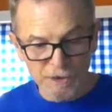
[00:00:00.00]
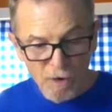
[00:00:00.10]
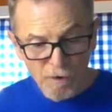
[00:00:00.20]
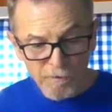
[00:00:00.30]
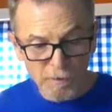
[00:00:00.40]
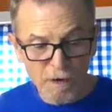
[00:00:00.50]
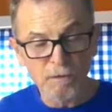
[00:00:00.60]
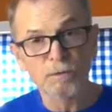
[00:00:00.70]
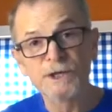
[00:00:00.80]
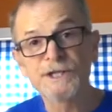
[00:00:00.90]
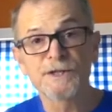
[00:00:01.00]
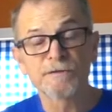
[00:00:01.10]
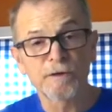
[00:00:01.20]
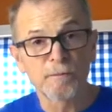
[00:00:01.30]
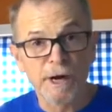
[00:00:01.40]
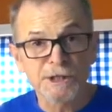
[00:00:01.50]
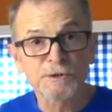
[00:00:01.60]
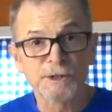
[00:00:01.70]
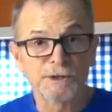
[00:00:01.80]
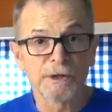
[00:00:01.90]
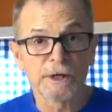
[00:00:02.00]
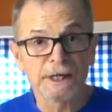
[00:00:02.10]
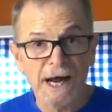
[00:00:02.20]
the overall reason for measuring uric